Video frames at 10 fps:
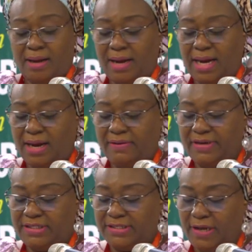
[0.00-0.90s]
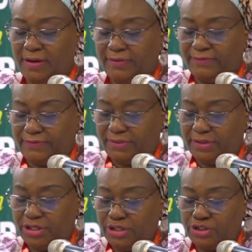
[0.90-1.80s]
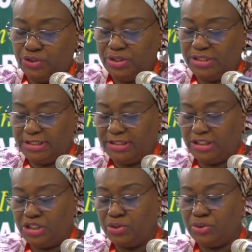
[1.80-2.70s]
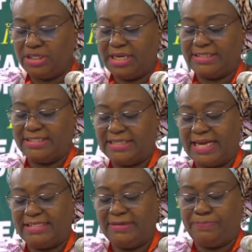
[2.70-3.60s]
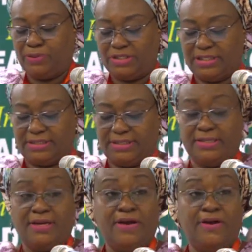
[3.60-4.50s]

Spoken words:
Our resolve to institute a steady process